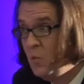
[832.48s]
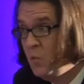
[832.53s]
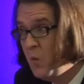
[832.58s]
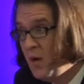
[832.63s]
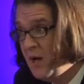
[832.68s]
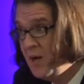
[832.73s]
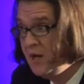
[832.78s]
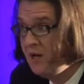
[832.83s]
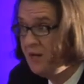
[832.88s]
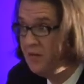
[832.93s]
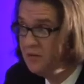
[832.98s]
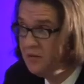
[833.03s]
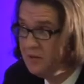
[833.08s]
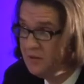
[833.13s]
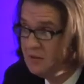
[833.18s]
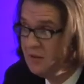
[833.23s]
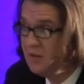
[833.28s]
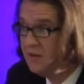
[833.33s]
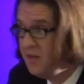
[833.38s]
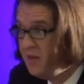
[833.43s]
Well,
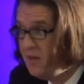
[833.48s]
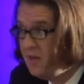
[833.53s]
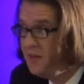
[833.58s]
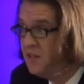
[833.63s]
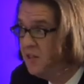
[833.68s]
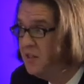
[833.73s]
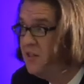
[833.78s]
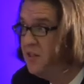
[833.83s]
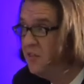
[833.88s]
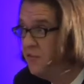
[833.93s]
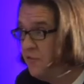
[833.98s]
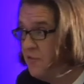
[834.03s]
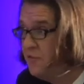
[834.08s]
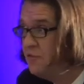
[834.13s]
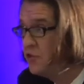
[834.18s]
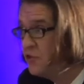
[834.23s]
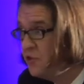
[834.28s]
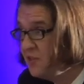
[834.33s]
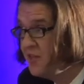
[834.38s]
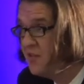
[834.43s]
in the near
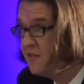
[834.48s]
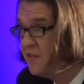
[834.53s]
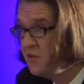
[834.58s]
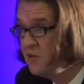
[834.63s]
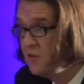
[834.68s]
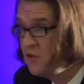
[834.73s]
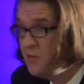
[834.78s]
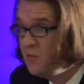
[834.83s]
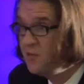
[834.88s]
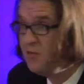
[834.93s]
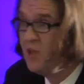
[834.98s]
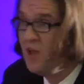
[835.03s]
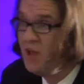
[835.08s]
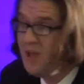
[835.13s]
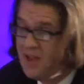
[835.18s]
future, let's hope.